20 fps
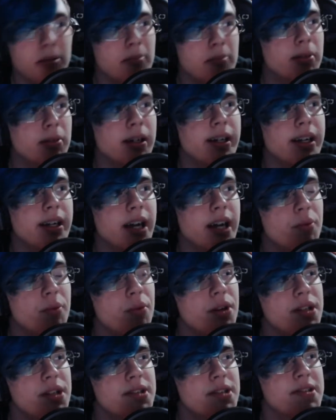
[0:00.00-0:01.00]
but I
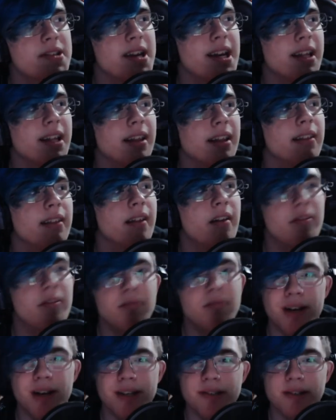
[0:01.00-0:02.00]
wouldn't say I love
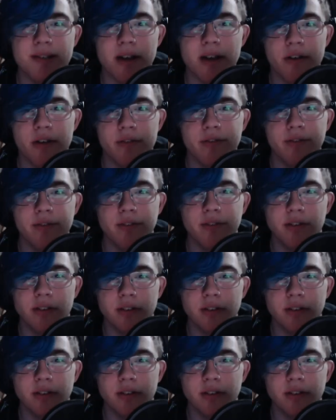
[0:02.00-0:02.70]
myself.